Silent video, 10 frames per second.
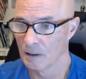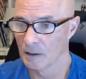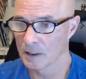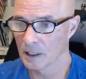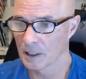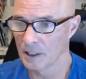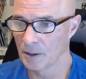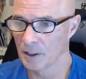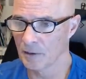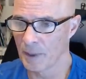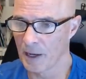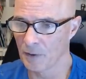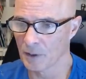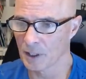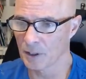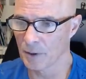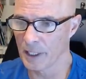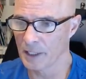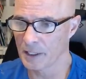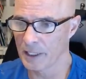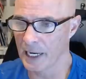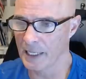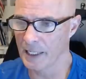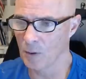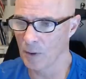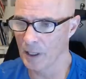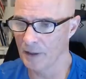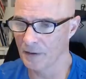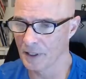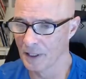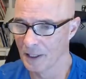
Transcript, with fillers: Looks like a series of baffles that create standing waves